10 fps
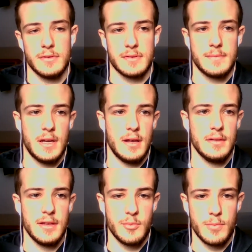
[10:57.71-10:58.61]
It
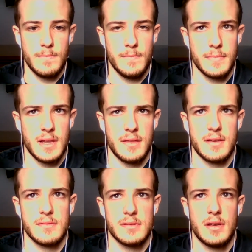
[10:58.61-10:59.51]
was, I think it
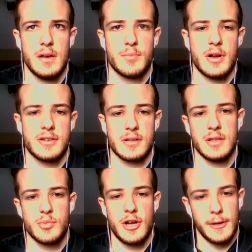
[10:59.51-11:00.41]
was Project
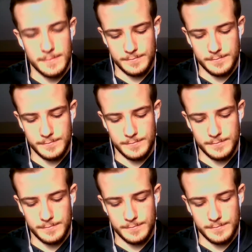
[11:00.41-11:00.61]
Libre.